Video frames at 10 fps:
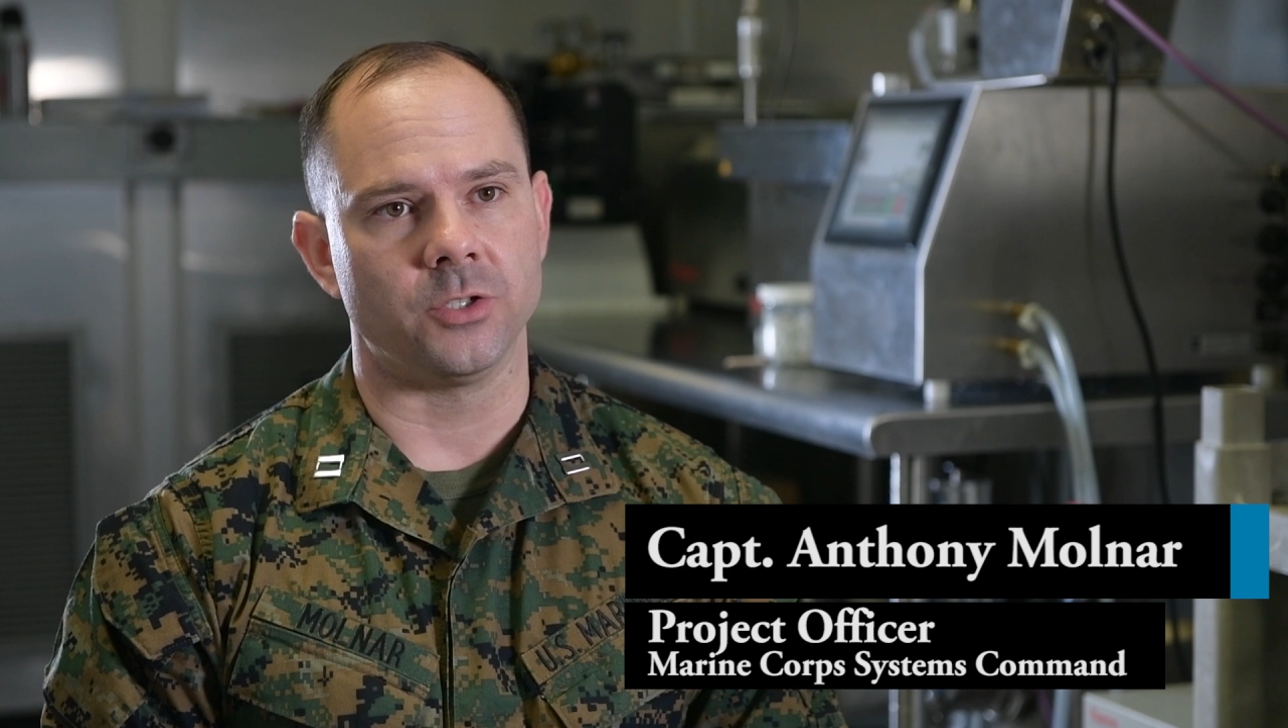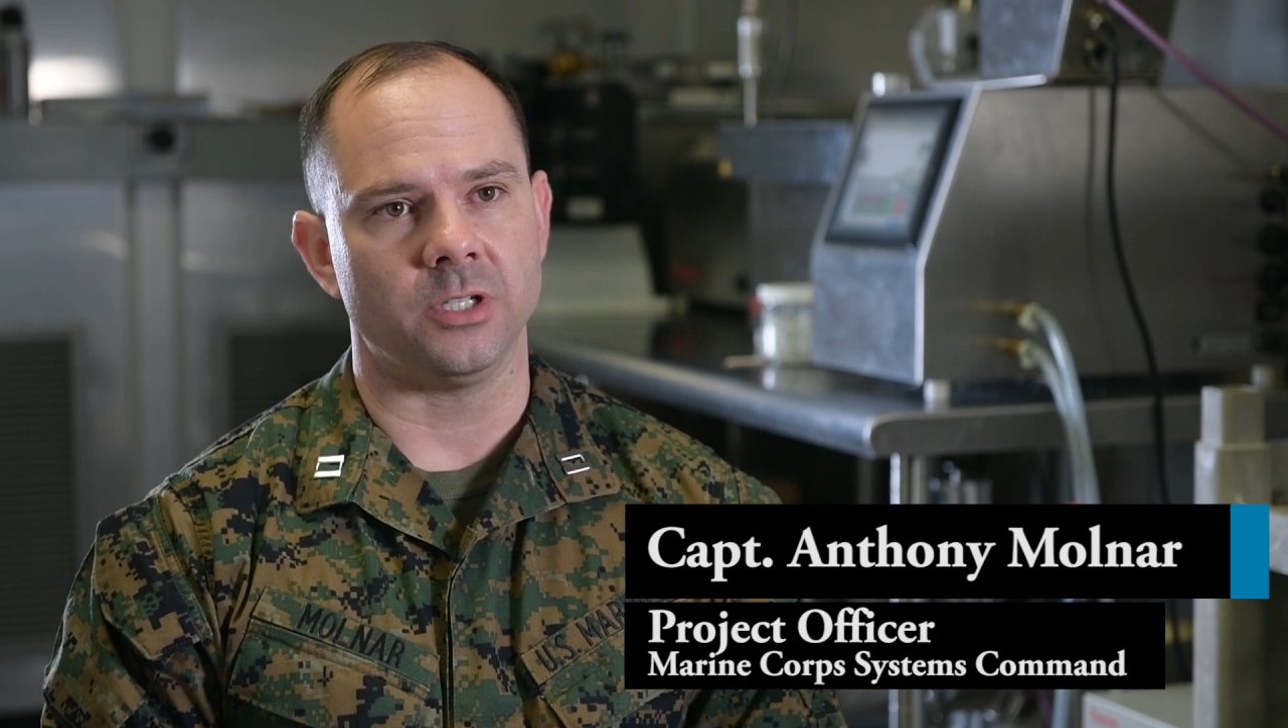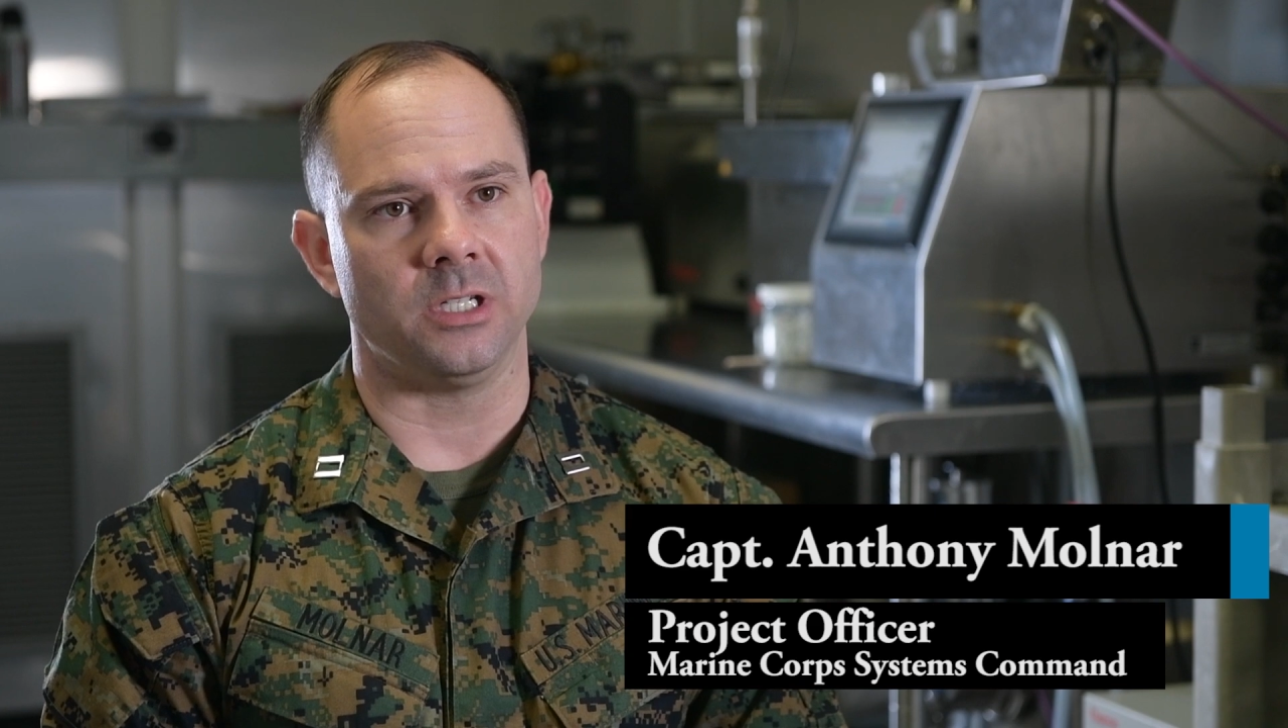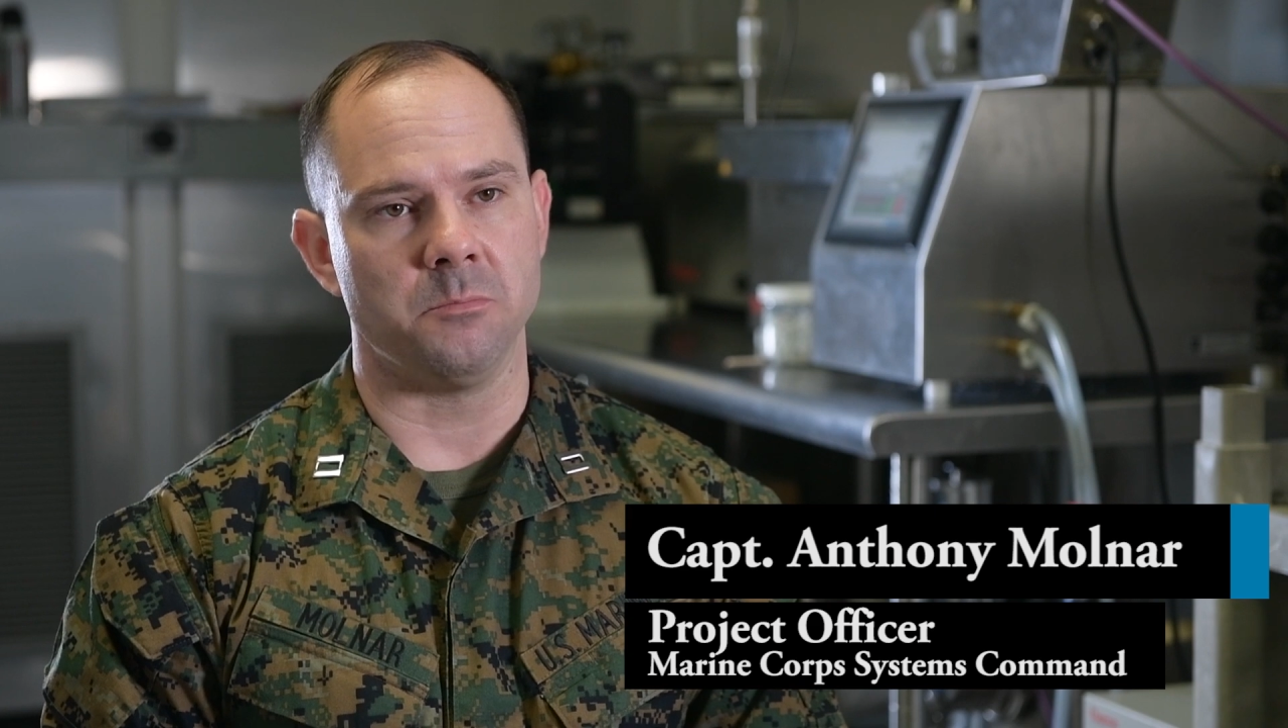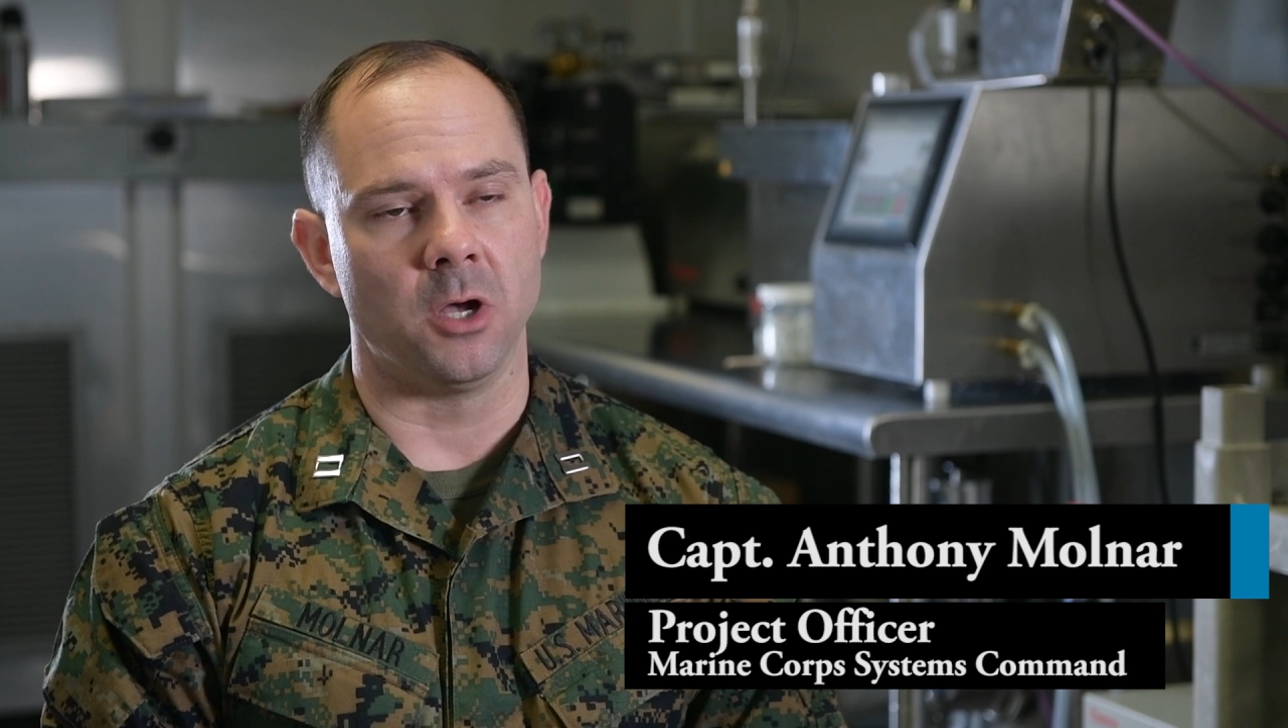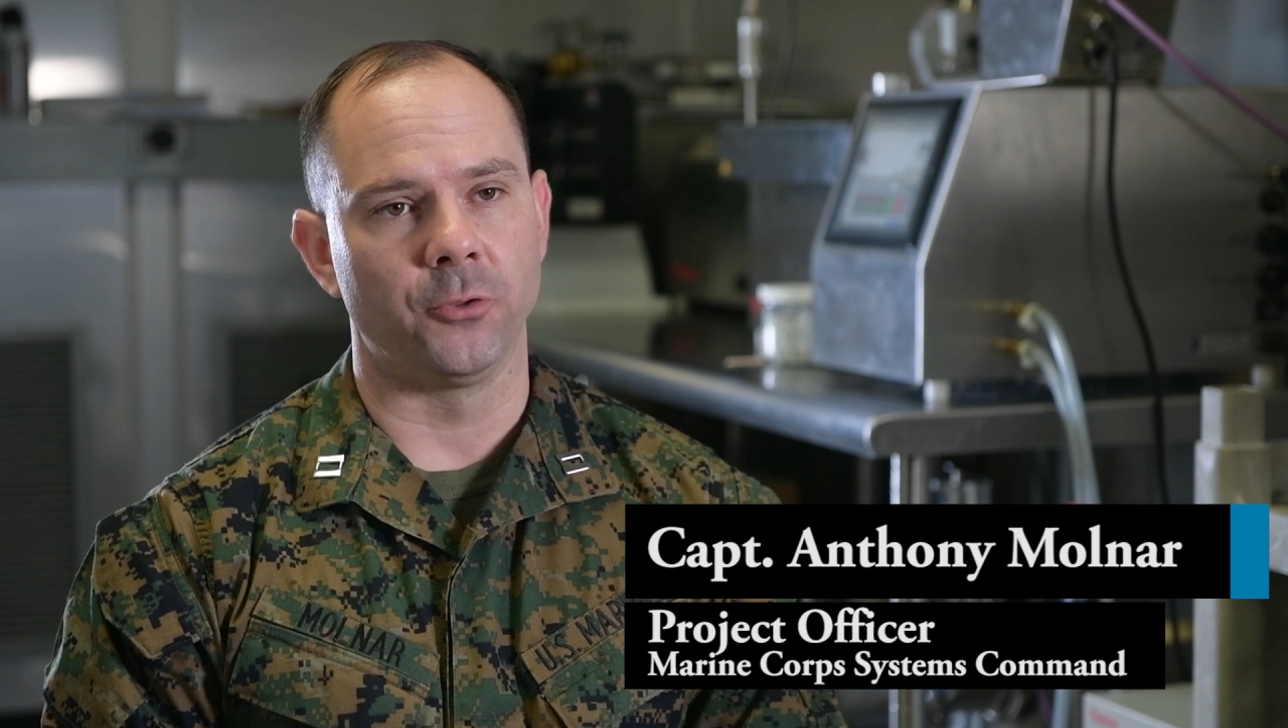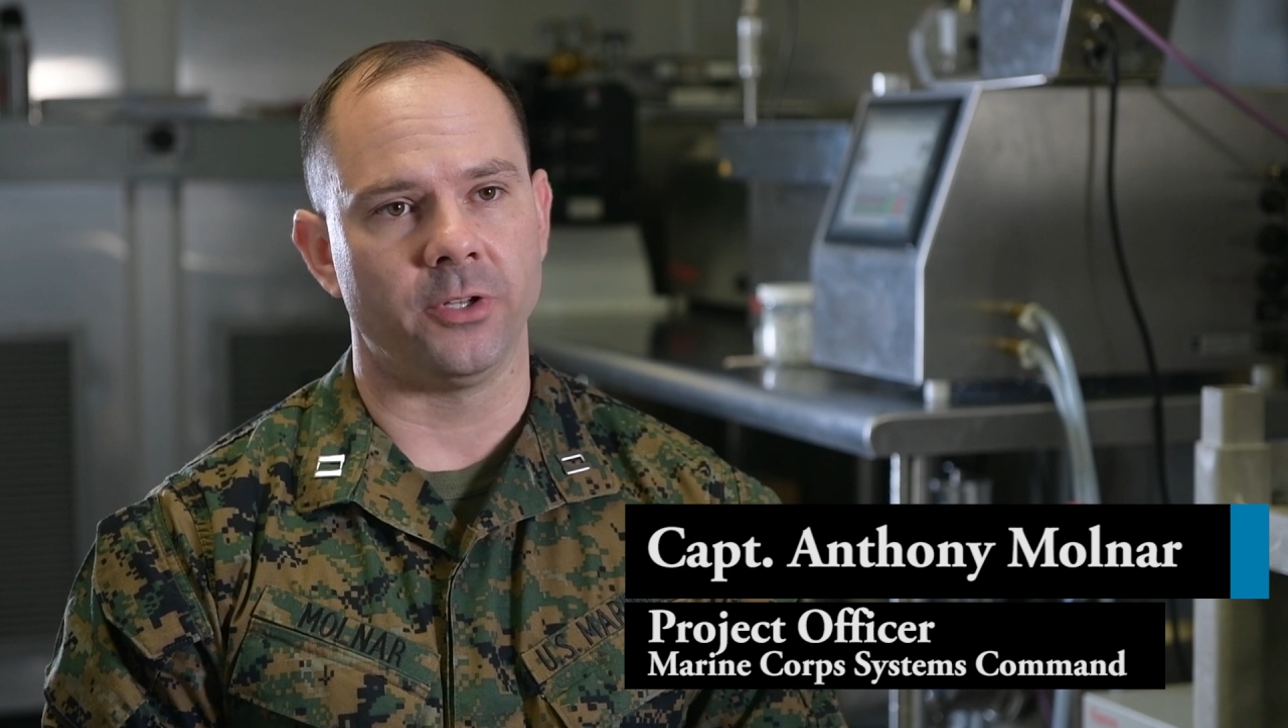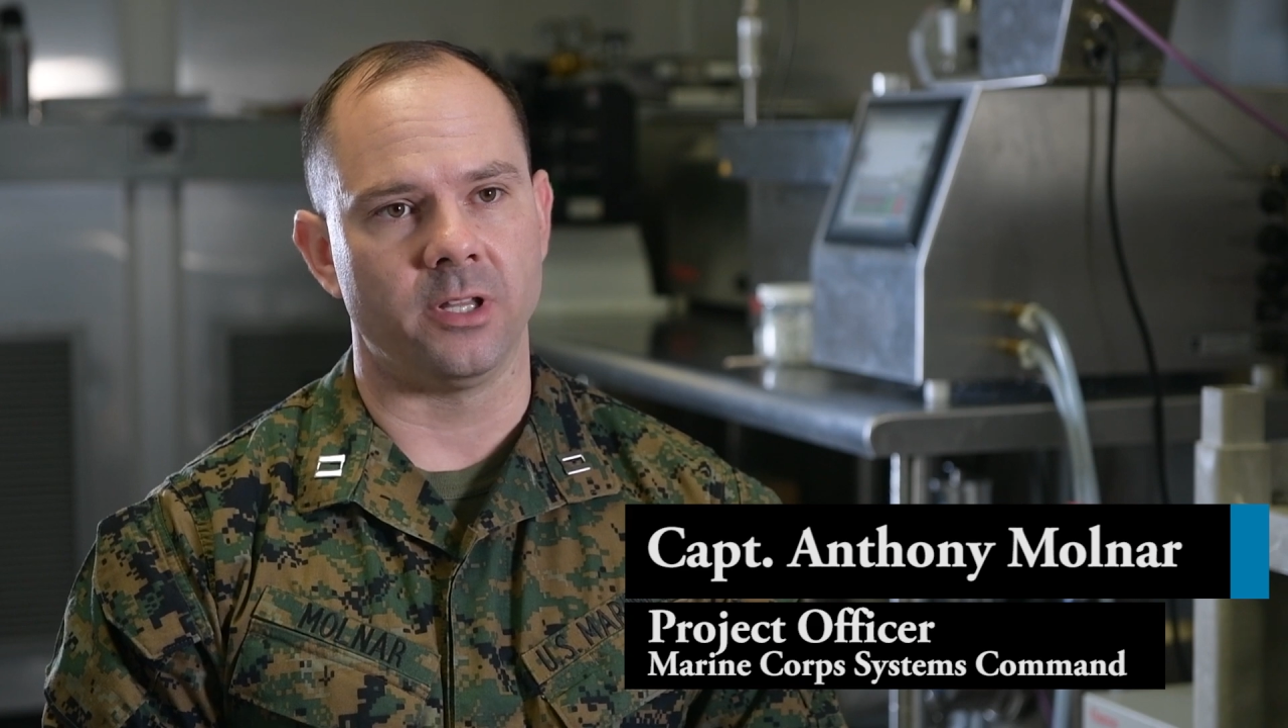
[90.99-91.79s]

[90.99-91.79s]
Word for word: he melted